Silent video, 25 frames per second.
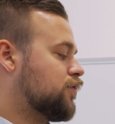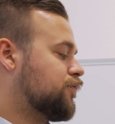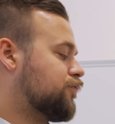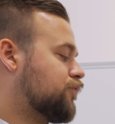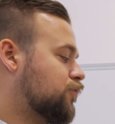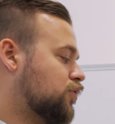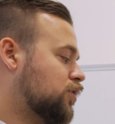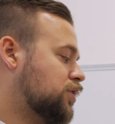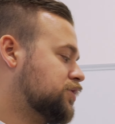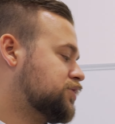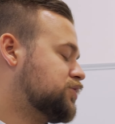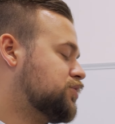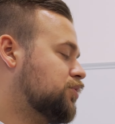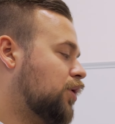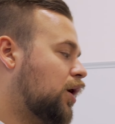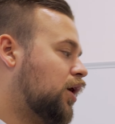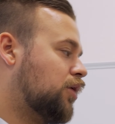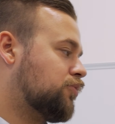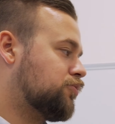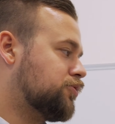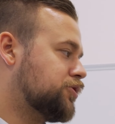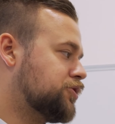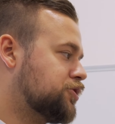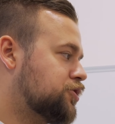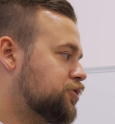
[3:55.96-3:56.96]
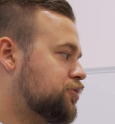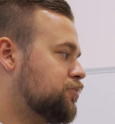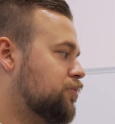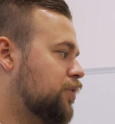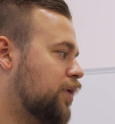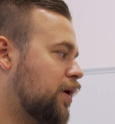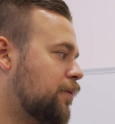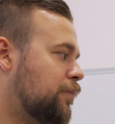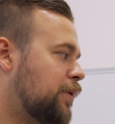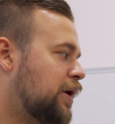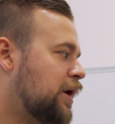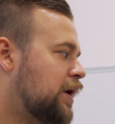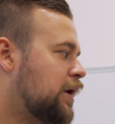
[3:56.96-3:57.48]
for us to outreach to
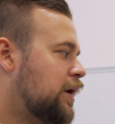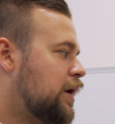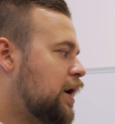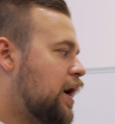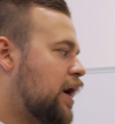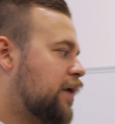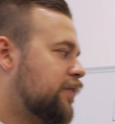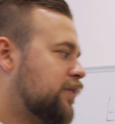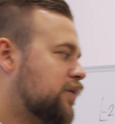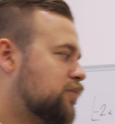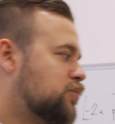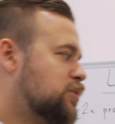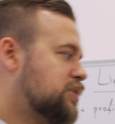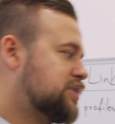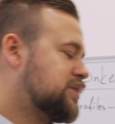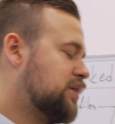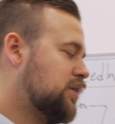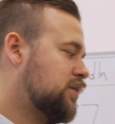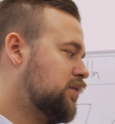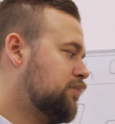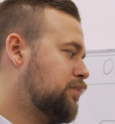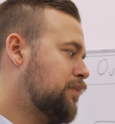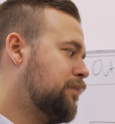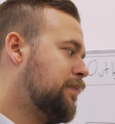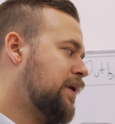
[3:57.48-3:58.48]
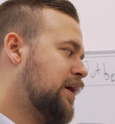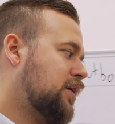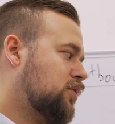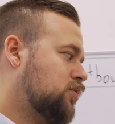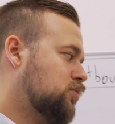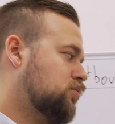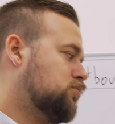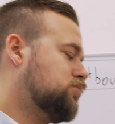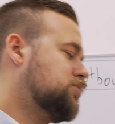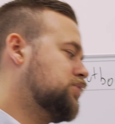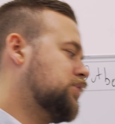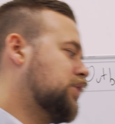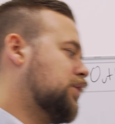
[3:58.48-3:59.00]
them, and then we send them a
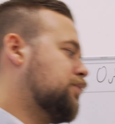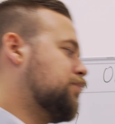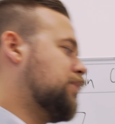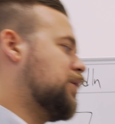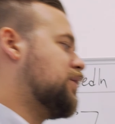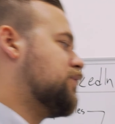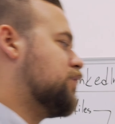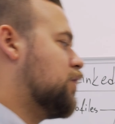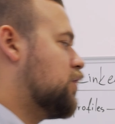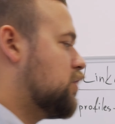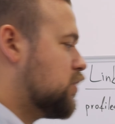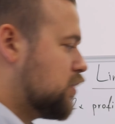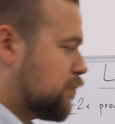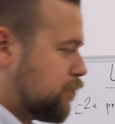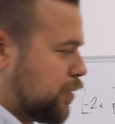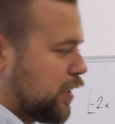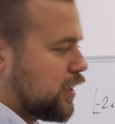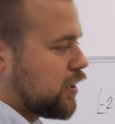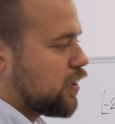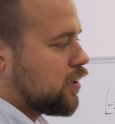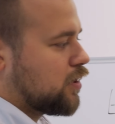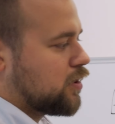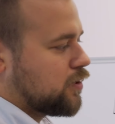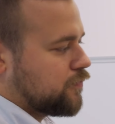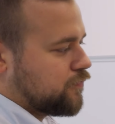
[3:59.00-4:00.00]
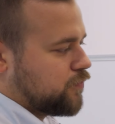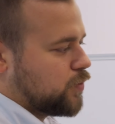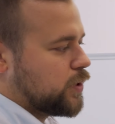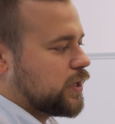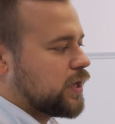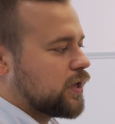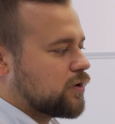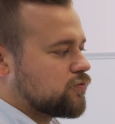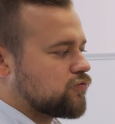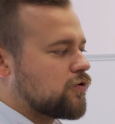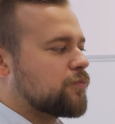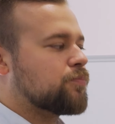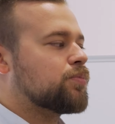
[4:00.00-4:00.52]
manual DM. And then depending on if we
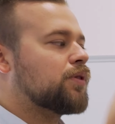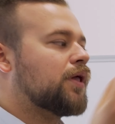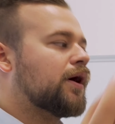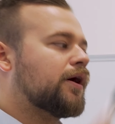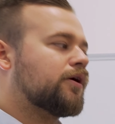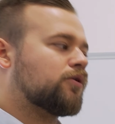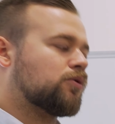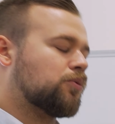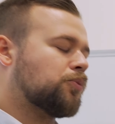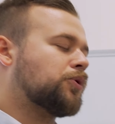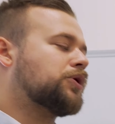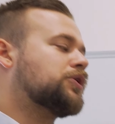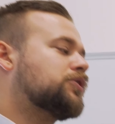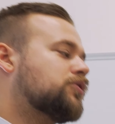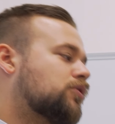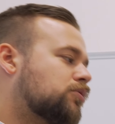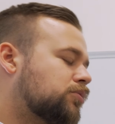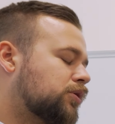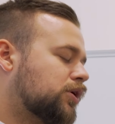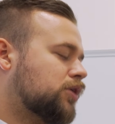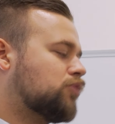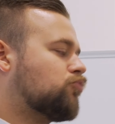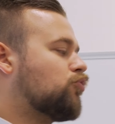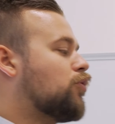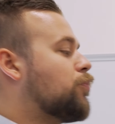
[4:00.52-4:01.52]
get a reply or we don't get a